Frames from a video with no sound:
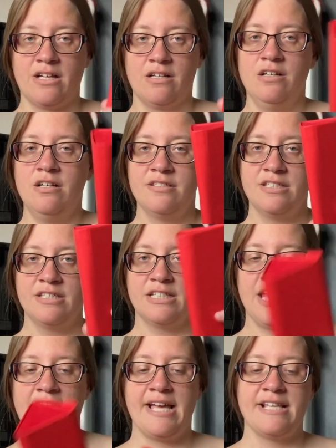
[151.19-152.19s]
glasses
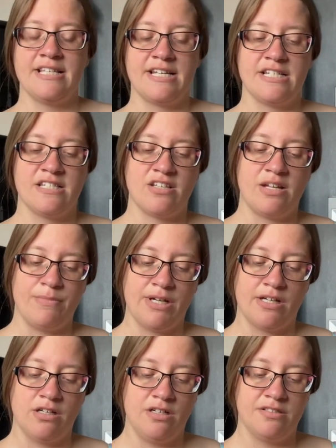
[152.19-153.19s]
case and inside my
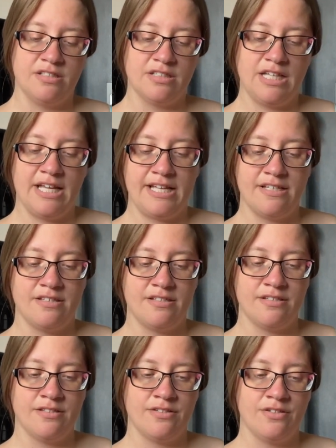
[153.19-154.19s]
glasses case